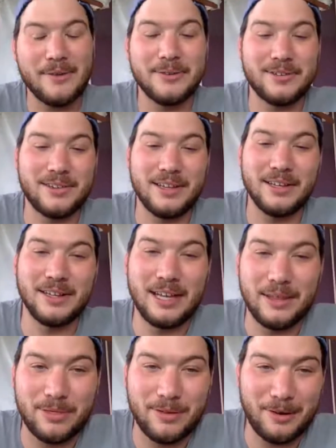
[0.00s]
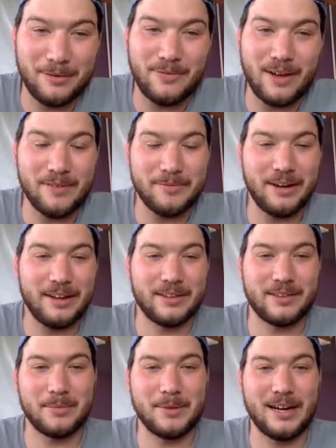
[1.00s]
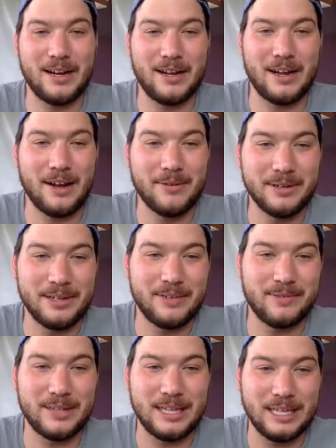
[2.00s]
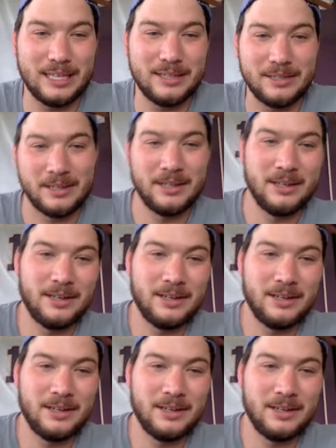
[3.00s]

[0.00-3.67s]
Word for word: was thinking like thirty five minutes. I mean, I I wasn't even thinking. You